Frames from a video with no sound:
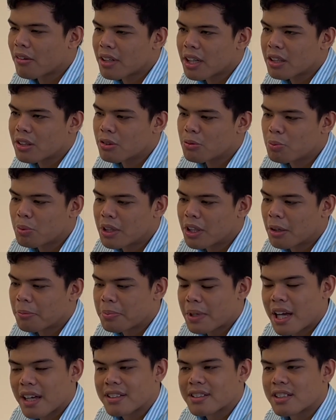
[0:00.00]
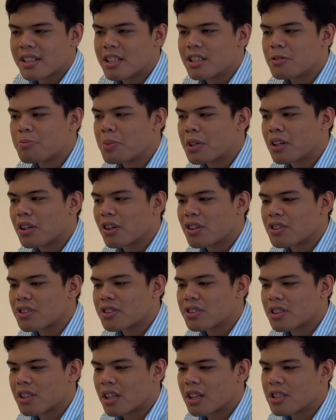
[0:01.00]
would like to bring up excellence because
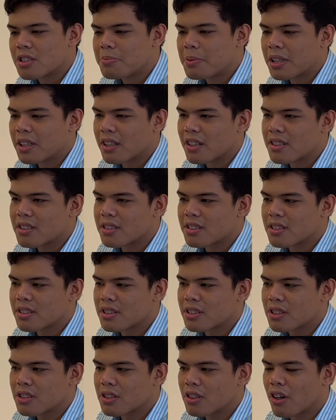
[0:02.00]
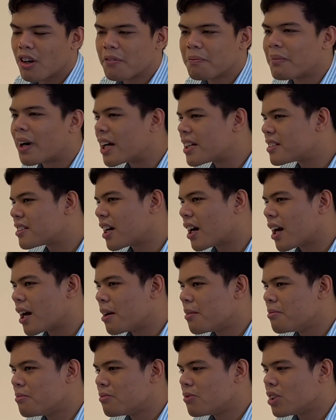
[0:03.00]
it's because of my
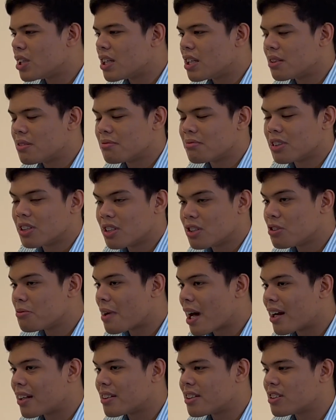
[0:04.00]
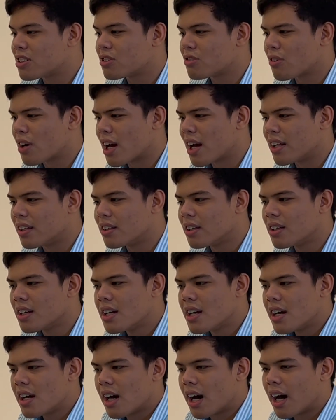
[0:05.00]
time in the humanities strand.
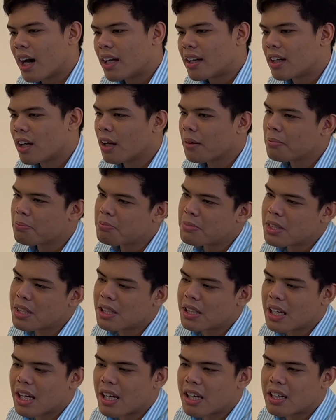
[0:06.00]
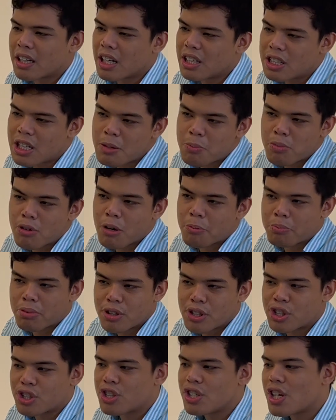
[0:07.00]
It helped me gain a deeper
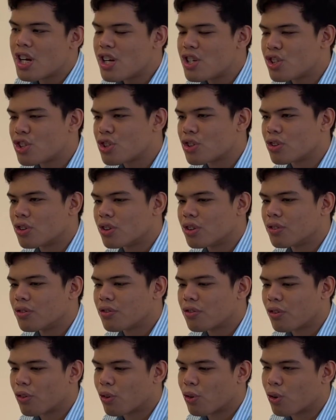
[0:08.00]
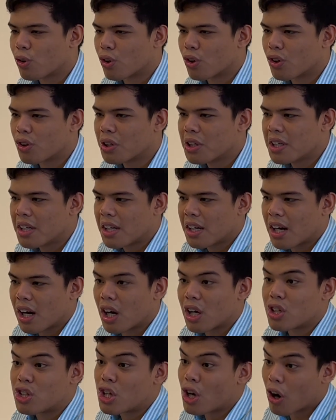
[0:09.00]
appreciation for
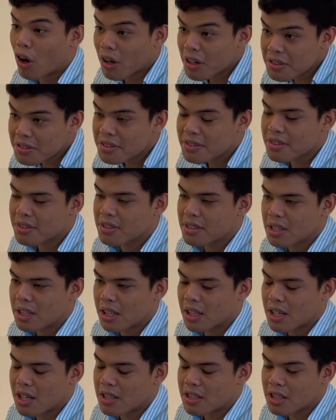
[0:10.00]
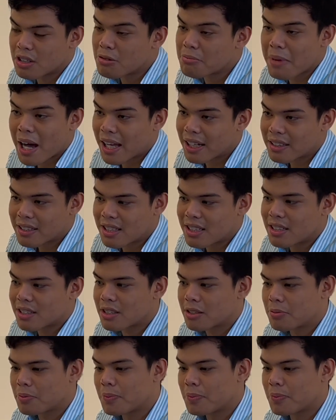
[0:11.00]
the arts, the humanities